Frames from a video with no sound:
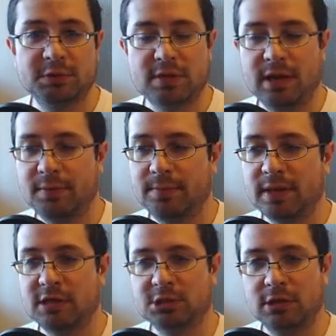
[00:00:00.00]
just send me a
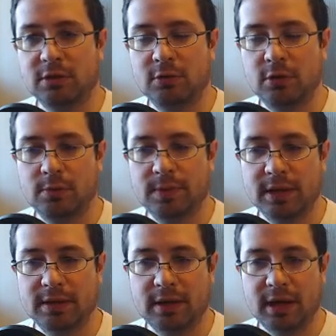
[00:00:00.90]
message on YouTube
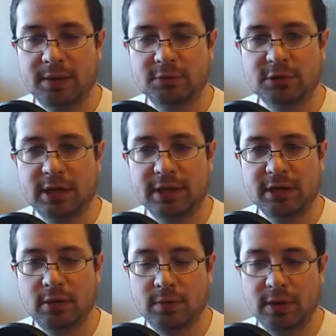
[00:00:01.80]
and I will try to
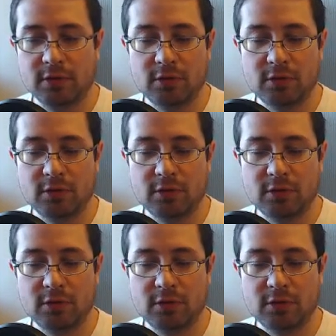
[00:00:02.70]
get to it.